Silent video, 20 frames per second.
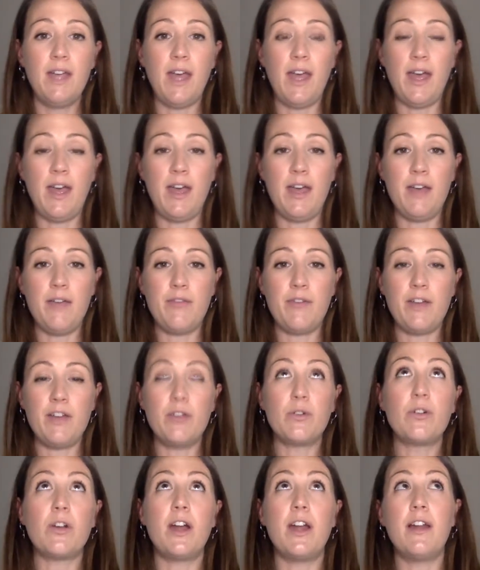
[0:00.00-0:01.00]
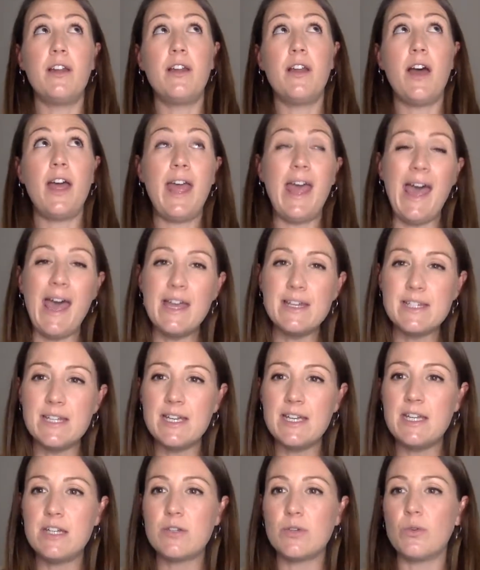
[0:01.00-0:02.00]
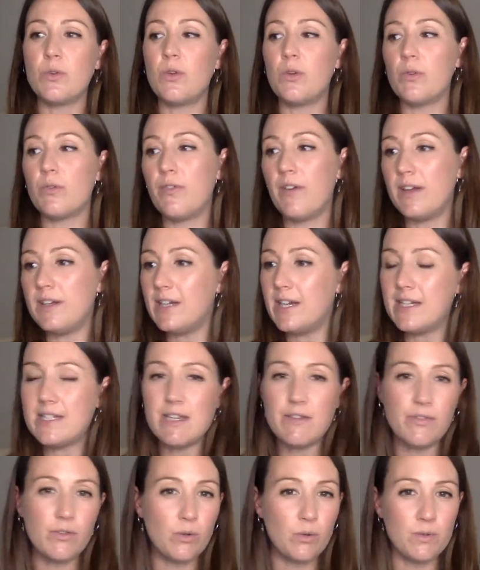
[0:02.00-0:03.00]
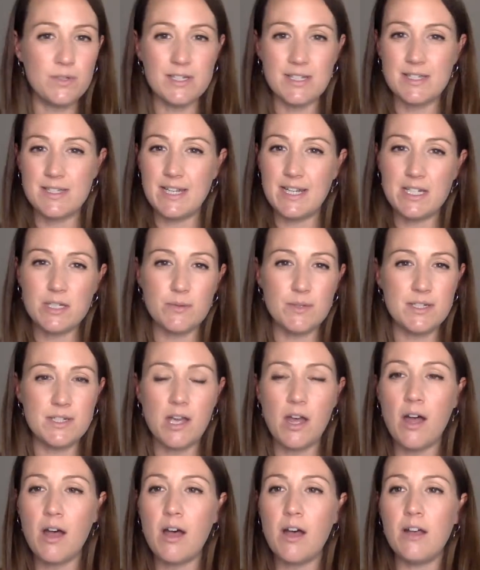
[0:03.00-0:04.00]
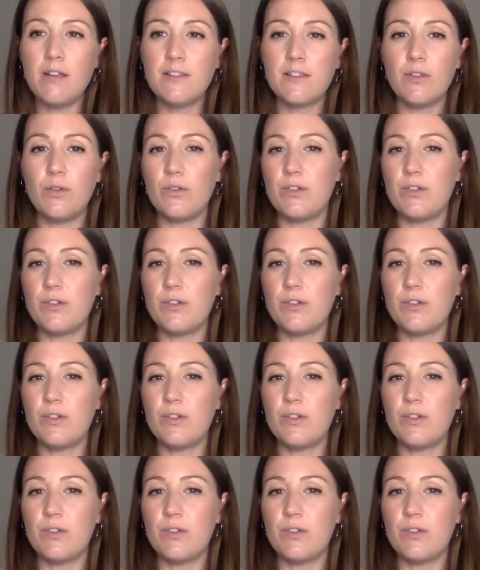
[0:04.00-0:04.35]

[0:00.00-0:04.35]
uh, find you're kind of lightheaded or you're finding it difficult to stick to a task,